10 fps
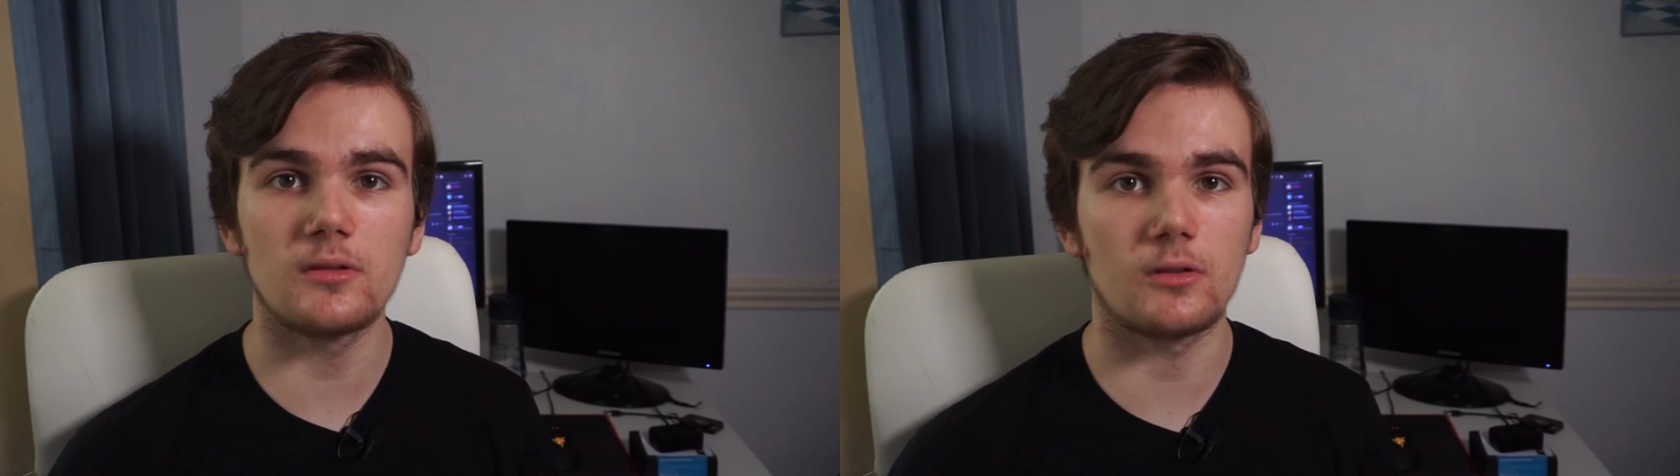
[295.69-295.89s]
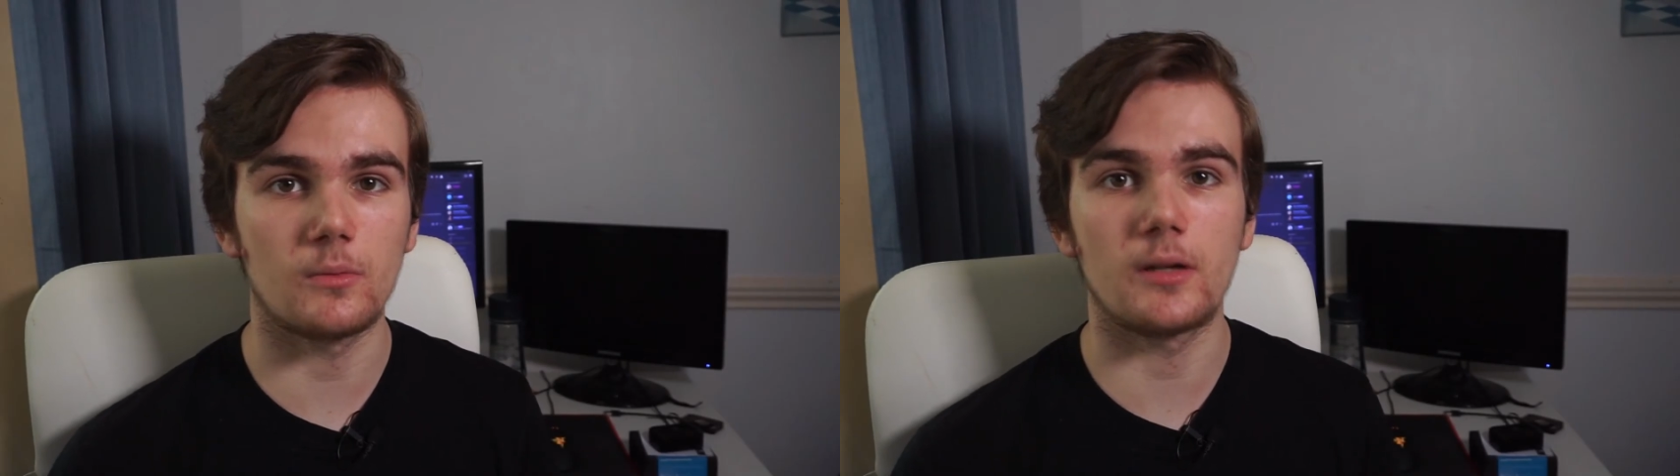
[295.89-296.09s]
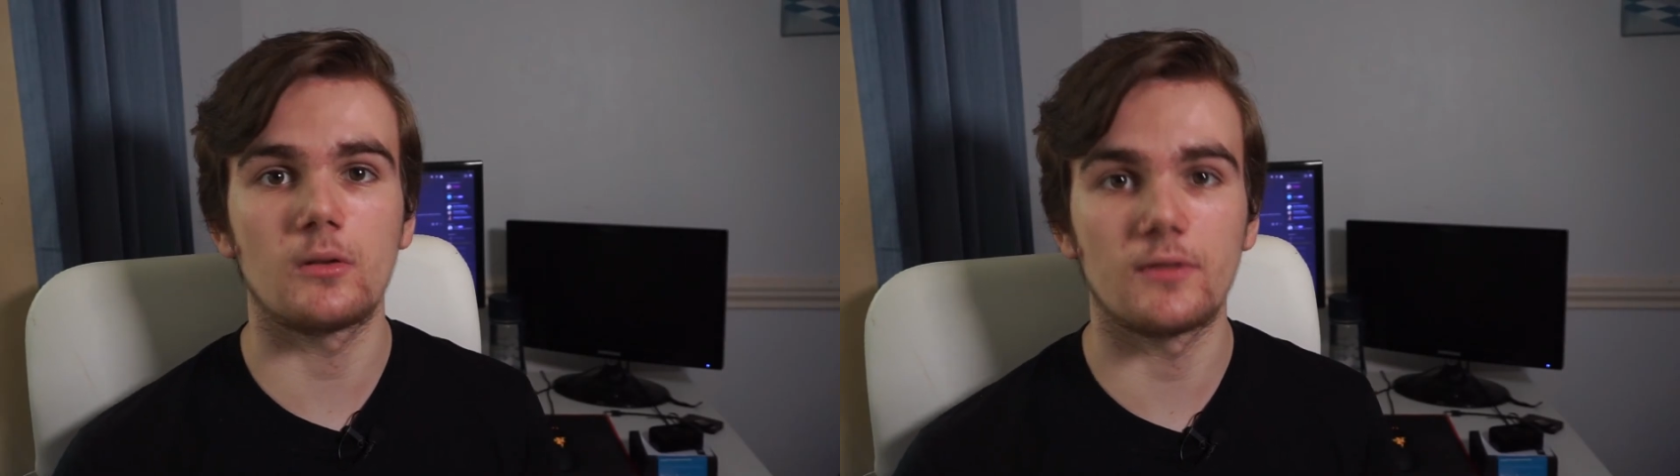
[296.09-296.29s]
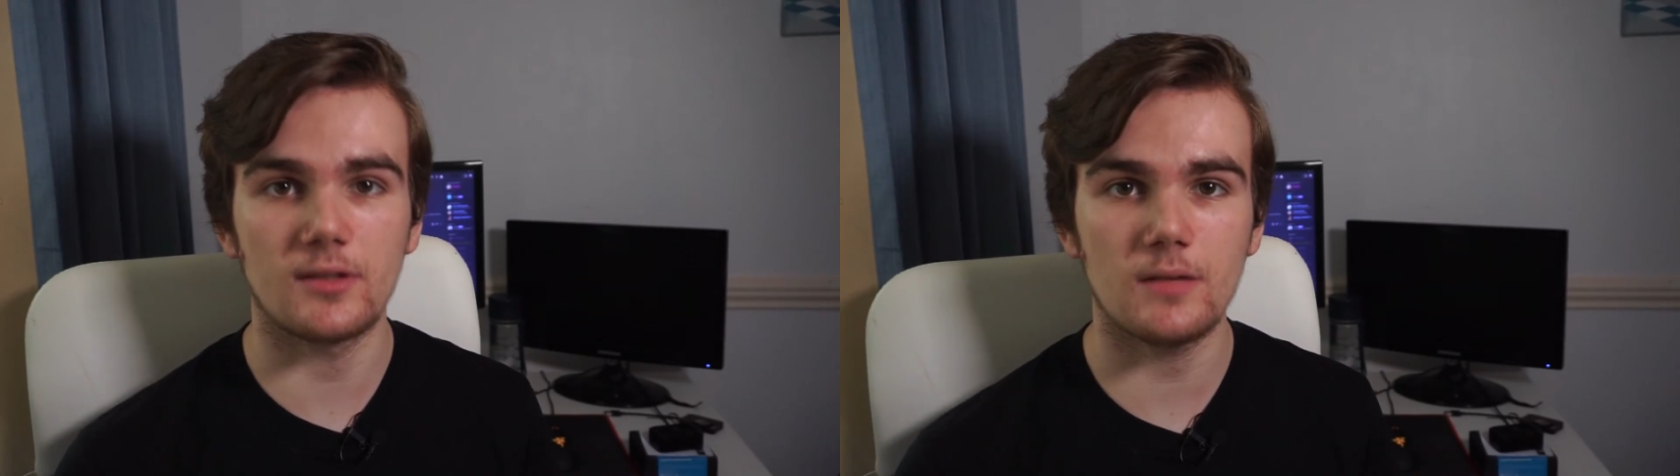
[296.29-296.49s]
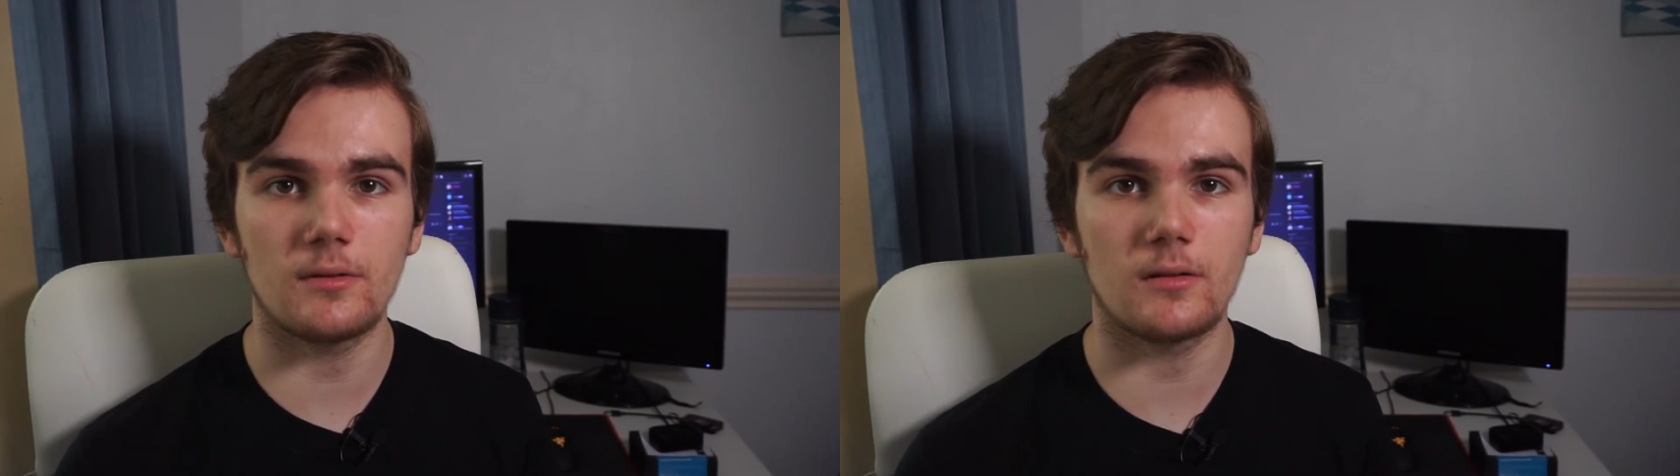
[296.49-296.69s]
So when you're
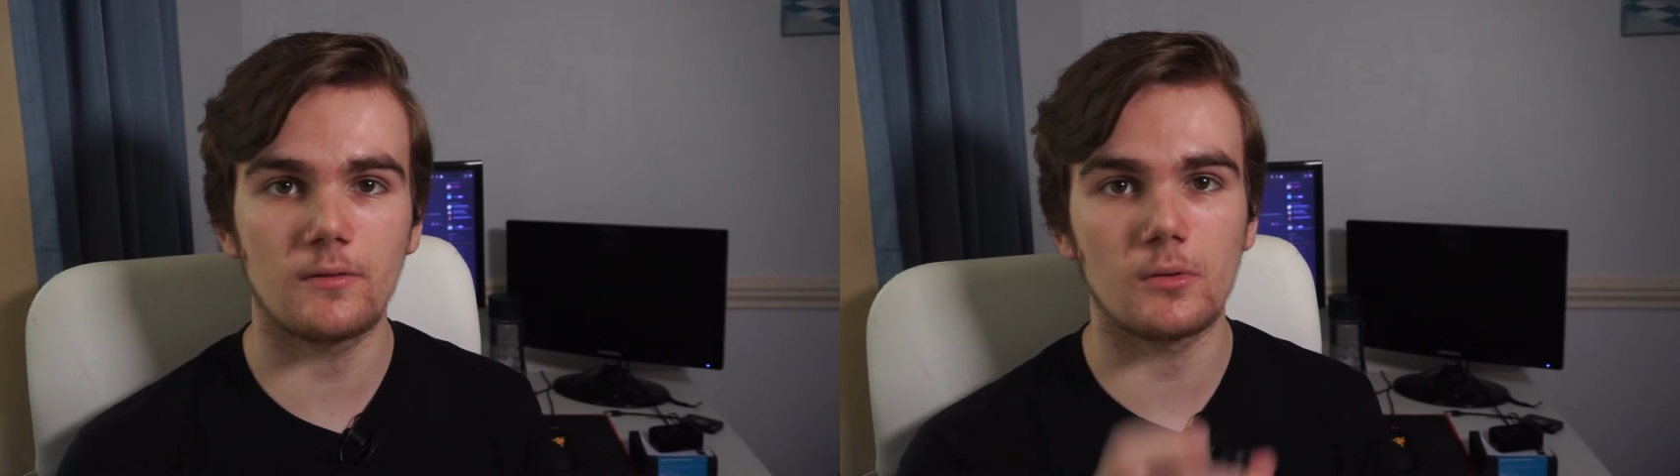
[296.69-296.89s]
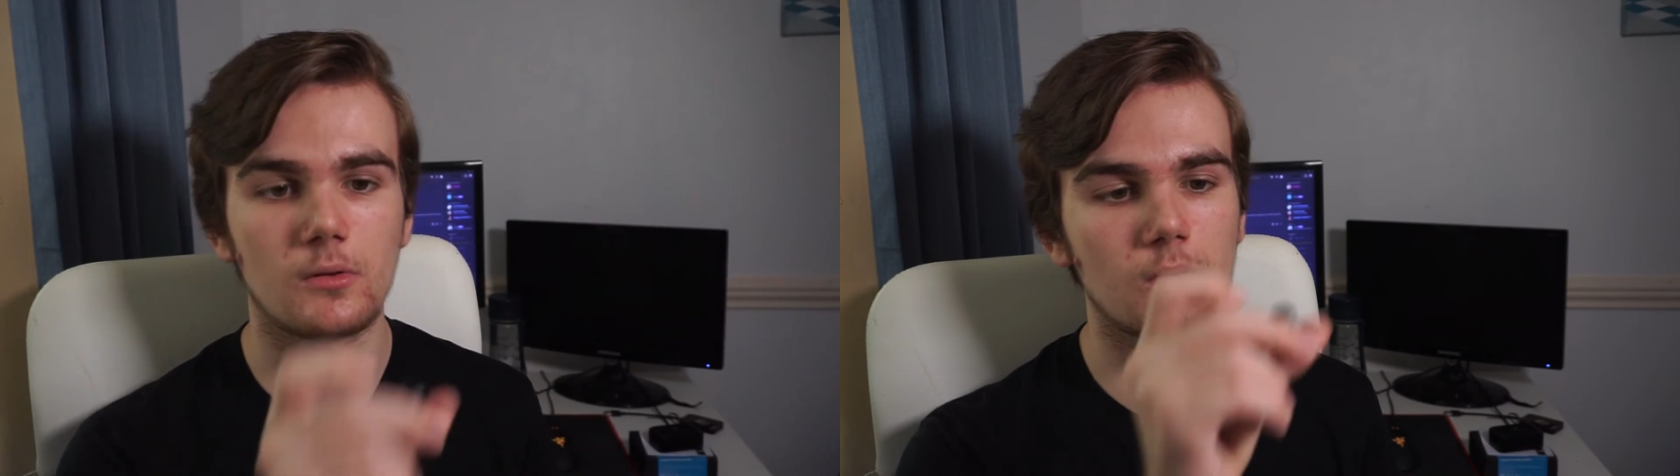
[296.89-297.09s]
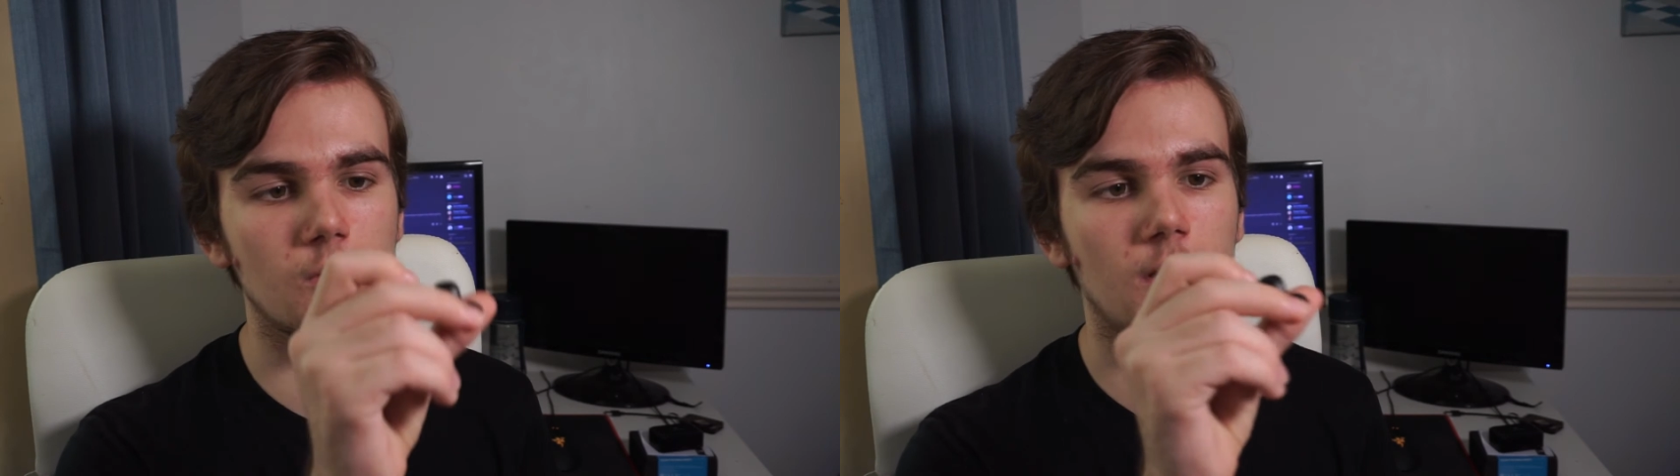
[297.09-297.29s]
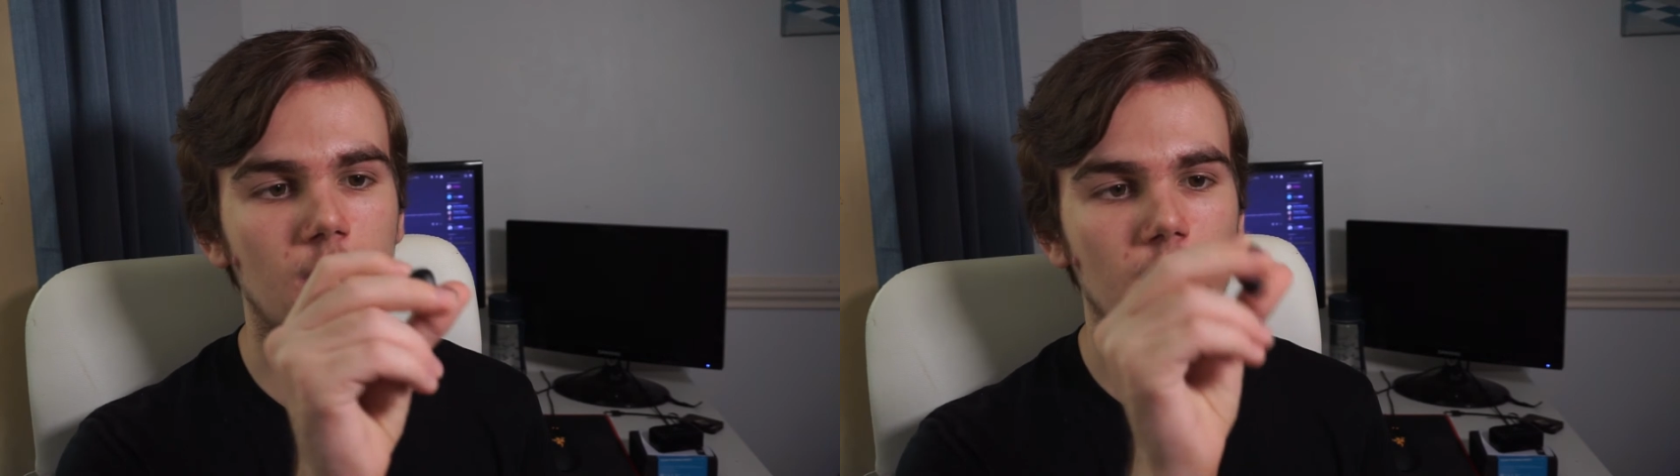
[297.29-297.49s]
receiving a phone call,